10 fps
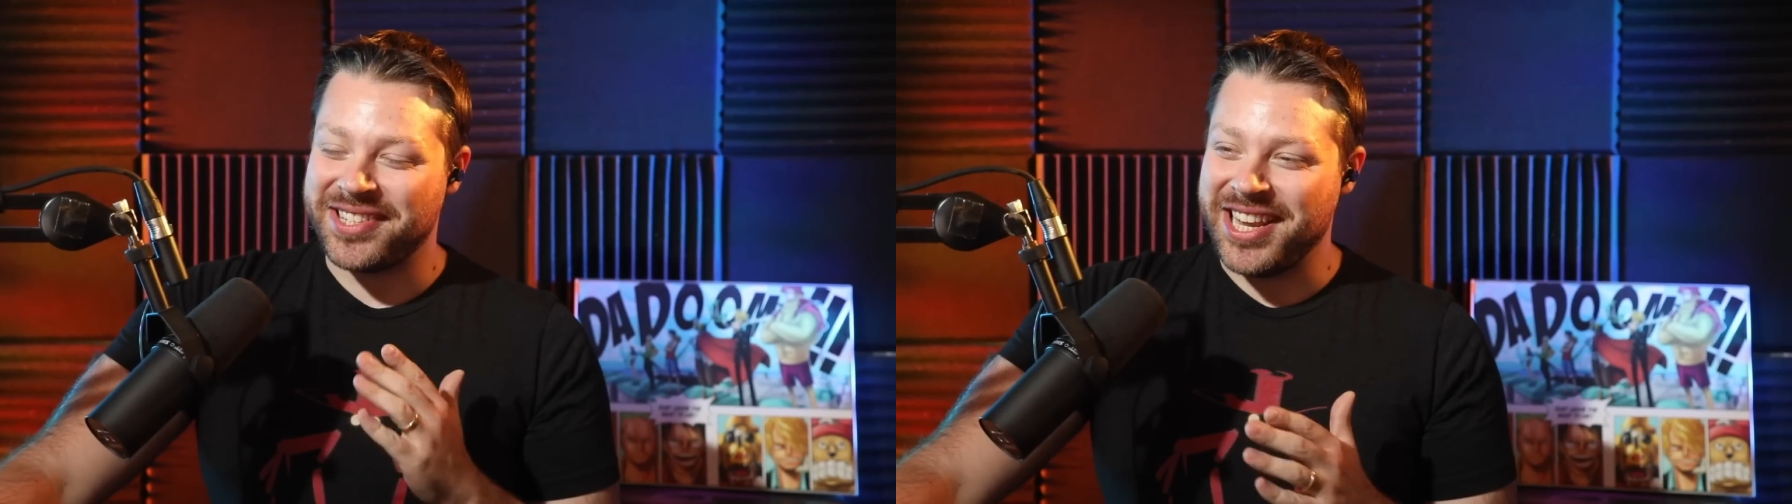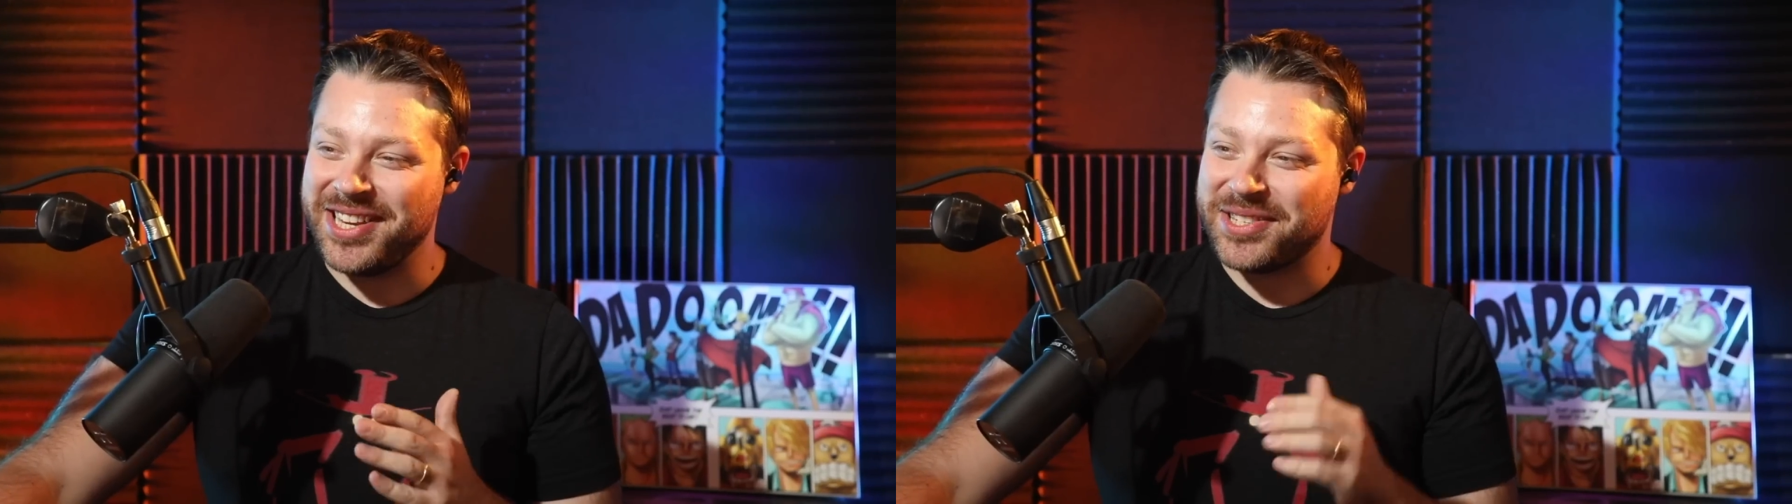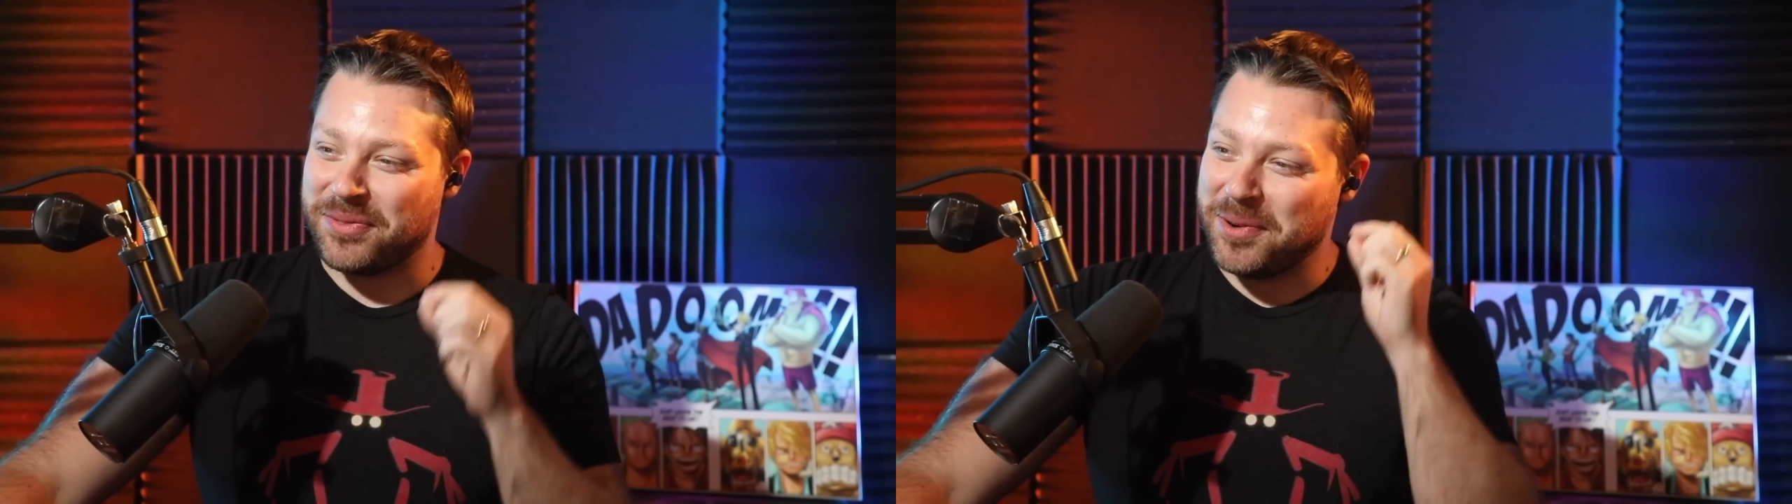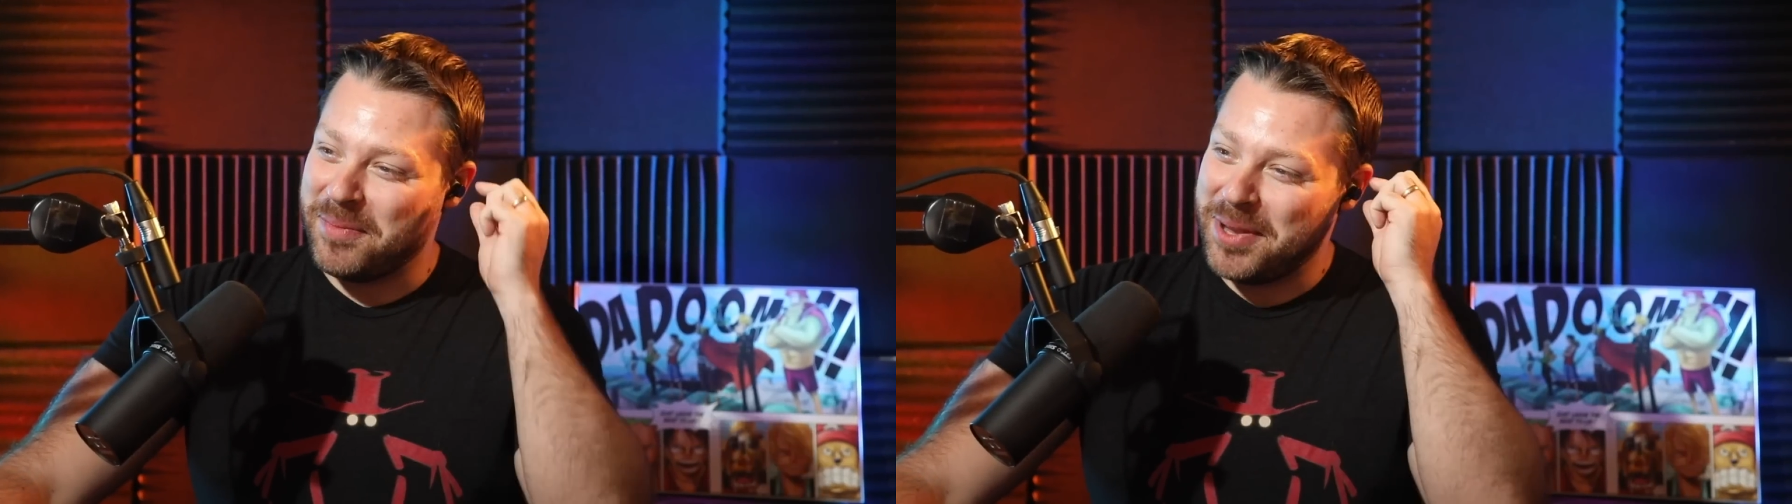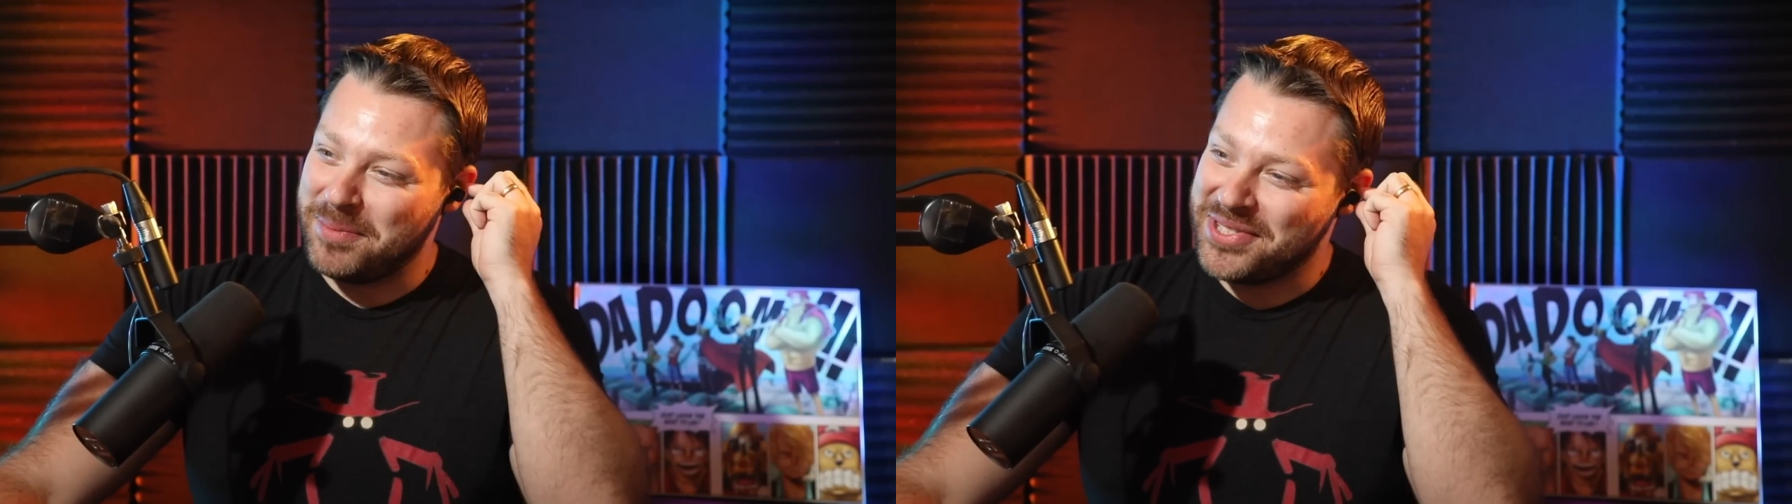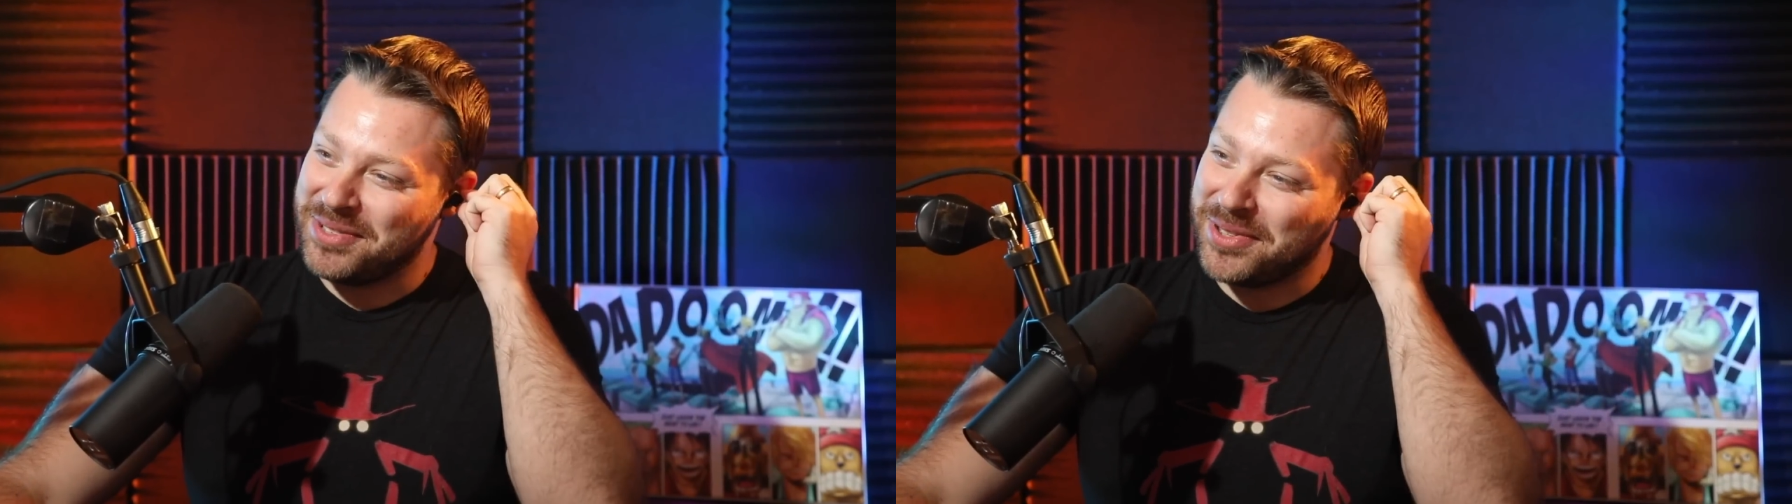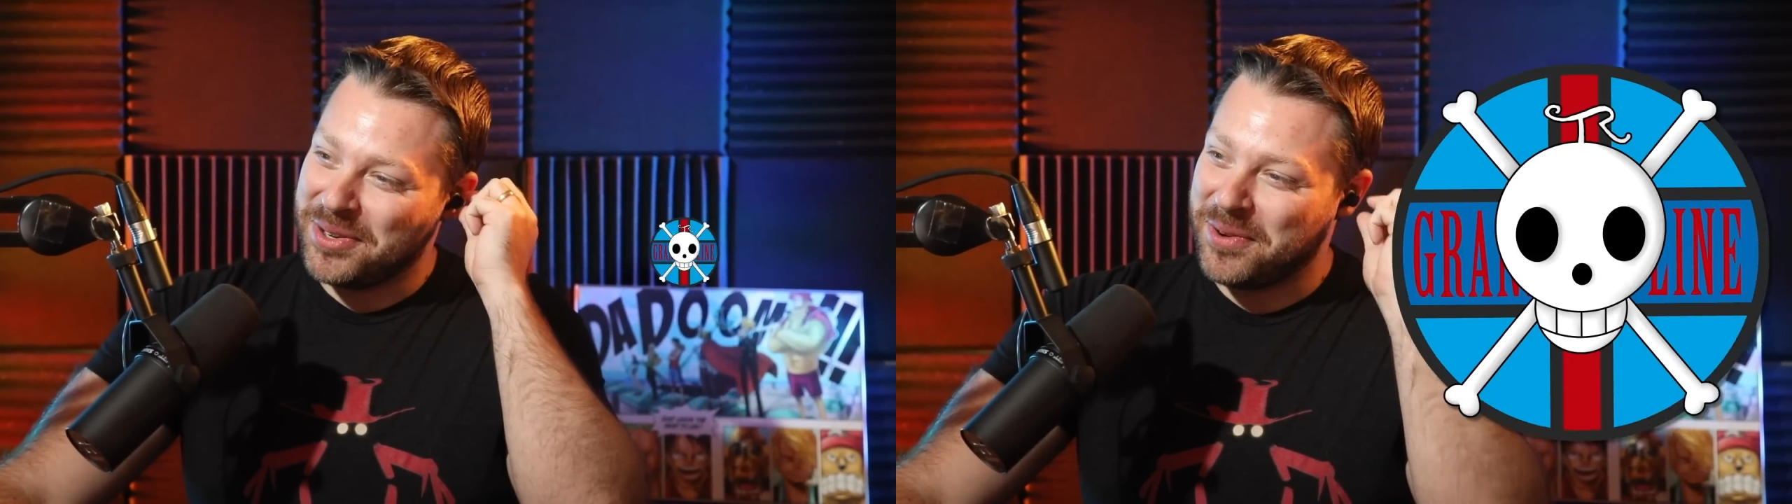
these from members of the